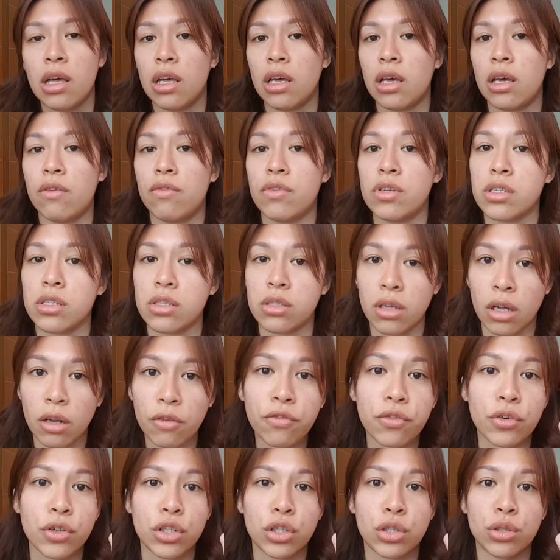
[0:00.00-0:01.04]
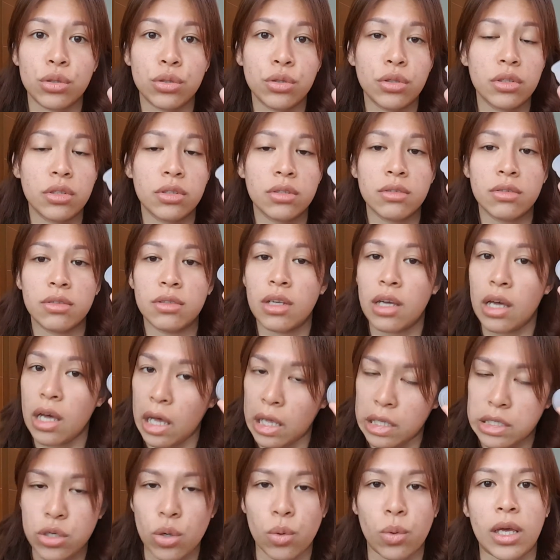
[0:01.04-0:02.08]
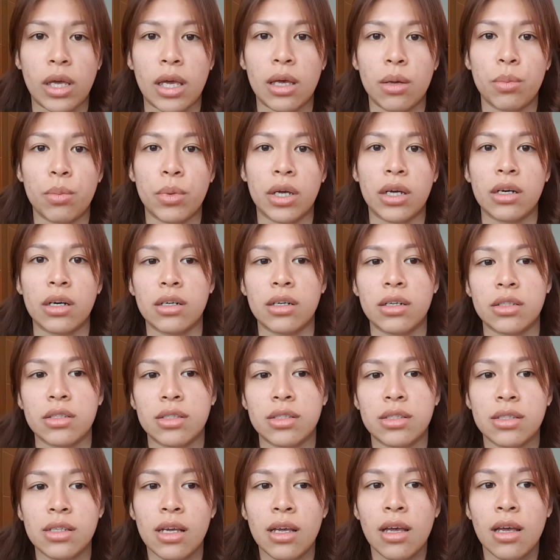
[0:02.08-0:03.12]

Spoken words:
If it's not for you, it's okay because